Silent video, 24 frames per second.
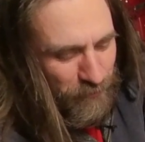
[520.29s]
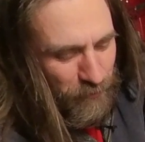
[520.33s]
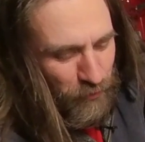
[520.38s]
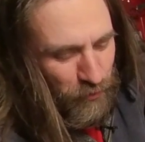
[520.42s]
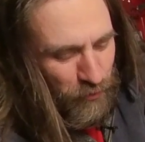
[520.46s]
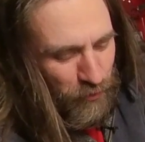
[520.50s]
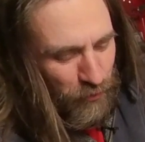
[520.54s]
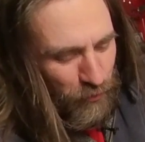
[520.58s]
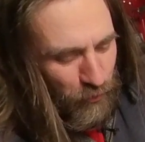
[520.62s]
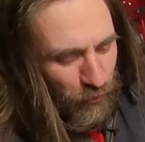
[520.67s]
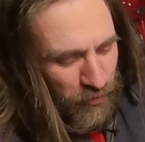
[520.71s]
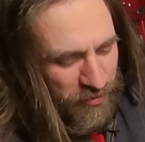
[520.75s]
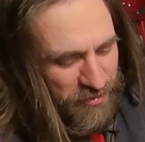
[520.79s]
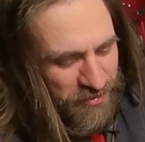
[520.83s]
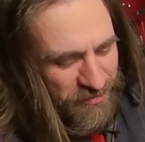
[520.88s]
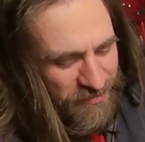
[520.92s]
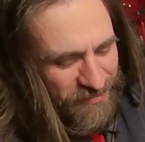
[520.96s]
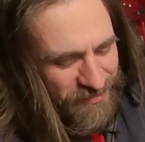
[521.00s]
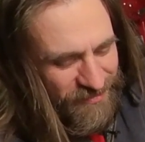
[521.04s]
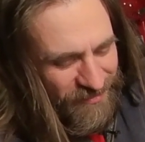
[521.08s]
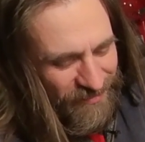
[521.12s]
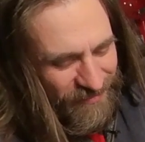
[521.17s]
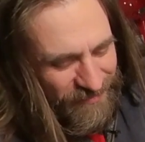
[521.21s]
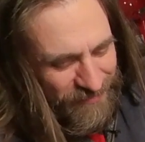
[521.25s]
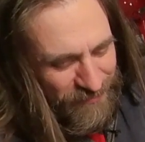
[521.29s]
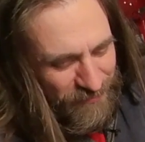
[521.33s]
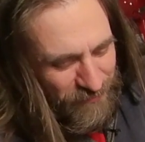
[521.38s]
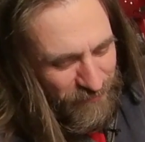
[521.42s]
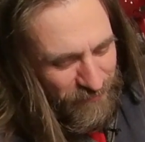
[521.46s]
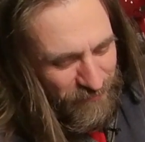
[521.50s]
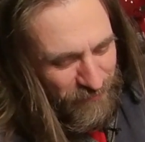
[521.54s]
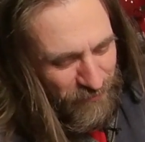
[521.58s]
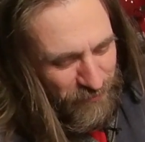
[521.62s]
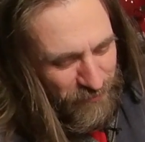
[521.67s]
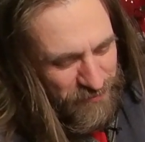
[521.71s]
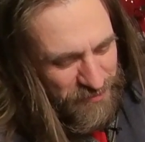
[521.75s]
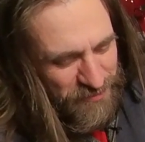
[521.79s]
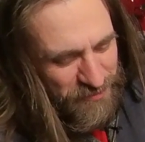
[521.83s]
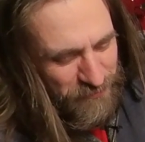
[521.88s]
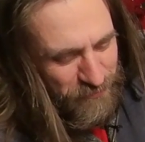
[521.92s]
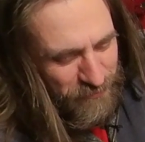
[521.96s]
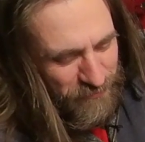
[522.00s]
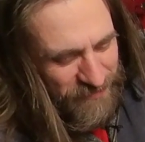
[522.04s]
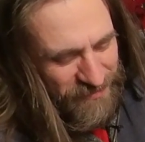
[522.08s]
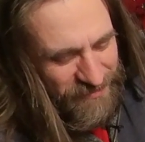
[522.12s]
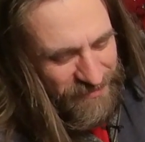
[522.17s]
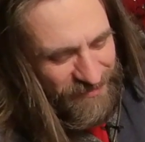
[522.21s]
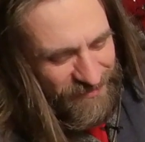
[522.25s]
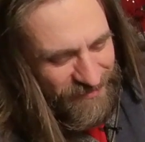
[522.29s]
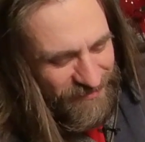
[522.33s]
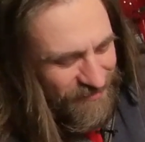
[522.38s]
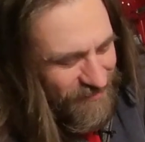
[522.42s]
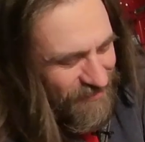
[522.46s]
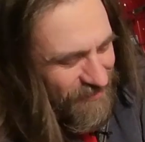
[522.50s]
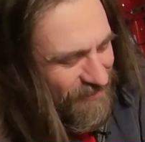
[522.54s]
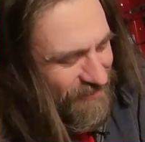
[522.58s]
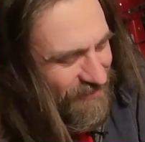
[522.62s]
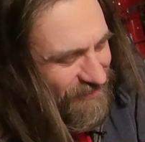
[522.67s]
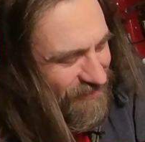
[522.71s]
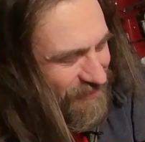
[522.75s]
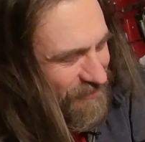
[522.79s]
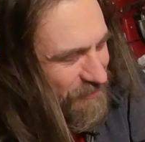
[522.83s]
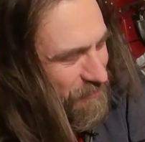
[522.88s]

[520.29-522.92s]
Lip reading: Would you say your first reason to get in,